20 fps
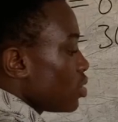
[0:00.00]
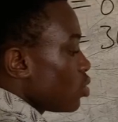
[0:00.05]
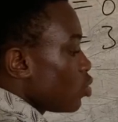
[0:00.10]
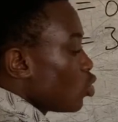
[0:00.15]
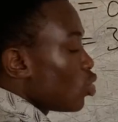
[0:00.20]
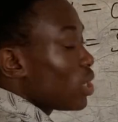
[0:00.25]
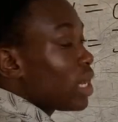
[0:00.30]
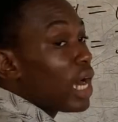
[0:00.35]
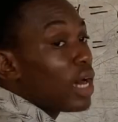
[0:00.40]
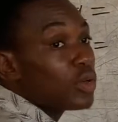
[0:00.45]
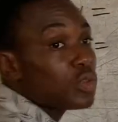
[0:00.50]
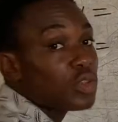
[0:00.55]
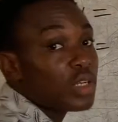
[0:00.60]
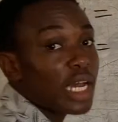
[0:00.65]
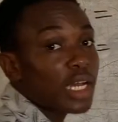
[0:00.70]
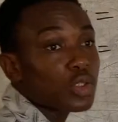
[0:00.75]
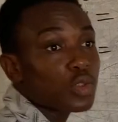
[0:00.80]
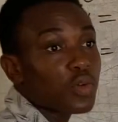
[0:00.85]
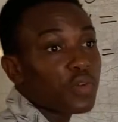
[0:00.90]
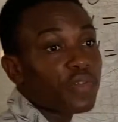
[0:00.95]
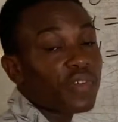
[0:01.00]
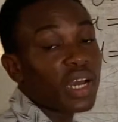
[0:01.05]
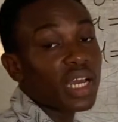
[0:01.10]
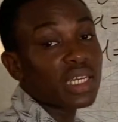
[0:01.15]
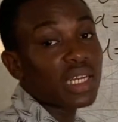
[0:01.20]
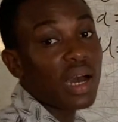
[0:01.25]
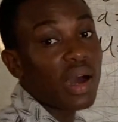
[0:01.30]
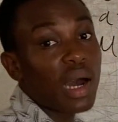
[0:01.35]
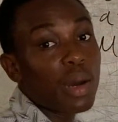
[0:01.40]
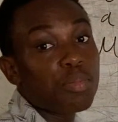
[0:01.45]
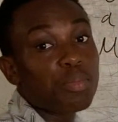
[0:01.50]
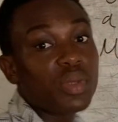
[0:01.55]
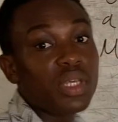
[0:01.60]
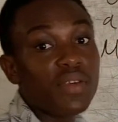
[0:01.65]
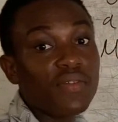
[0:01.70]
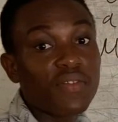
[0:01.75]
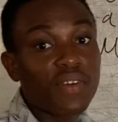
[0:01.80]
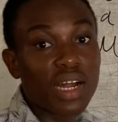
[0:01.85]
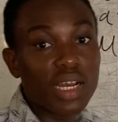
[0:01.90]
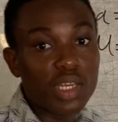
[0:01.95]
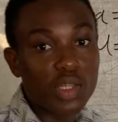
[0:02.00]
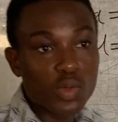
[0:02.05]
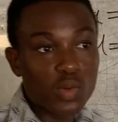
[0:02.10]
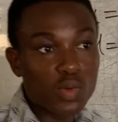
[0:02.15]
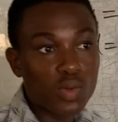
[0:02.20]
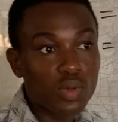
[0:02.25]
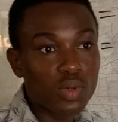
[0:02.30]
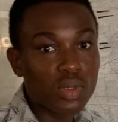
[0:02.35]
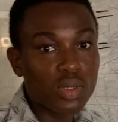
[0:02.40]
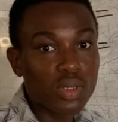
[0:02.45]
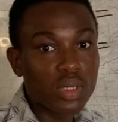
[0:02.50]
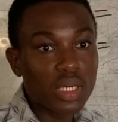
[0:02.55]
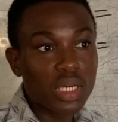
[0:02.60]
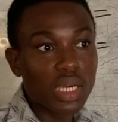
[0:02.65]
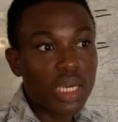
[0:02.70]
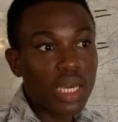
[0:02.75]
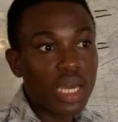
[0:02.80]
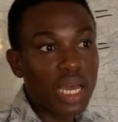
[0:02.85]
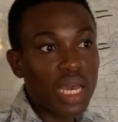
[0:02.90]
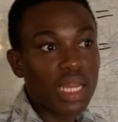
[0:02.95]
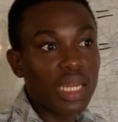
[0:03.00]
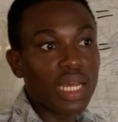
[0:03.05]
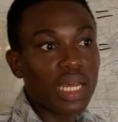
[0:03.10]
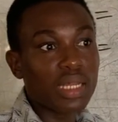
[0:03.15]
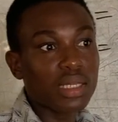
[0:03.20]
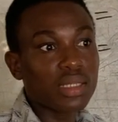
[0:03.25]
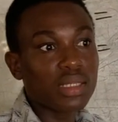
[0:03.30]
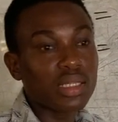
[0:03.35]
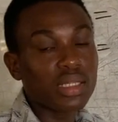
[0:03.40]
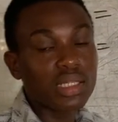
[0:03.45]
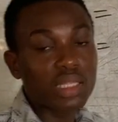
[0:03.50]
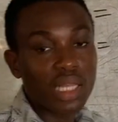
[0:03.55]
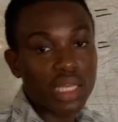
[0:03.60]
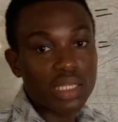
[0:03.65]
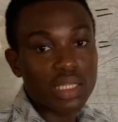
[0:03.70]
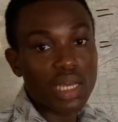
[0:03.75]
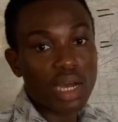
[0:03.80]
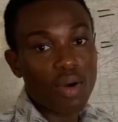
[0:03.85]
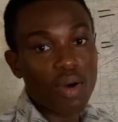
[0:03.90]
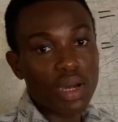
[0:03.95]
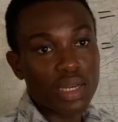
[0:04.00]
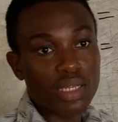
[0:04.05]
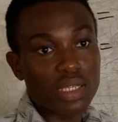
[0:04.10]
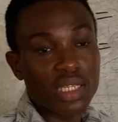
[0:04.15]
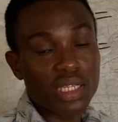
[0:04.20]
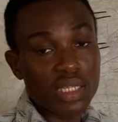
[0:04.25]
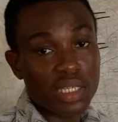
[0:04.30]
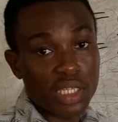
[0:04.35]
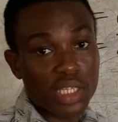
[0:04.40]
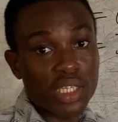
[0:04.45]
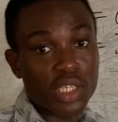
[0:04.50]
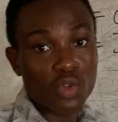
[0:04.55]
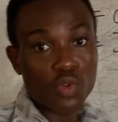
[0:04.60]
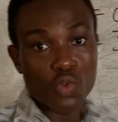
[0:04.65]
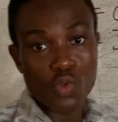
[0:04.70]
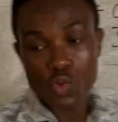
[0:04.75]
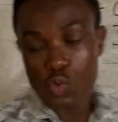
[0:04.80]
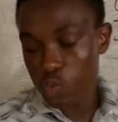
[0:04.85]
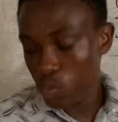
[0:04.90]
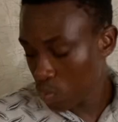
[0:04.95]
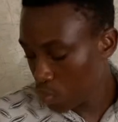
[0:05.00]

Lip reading: we'll now try to find our p-value and then state our decision rule.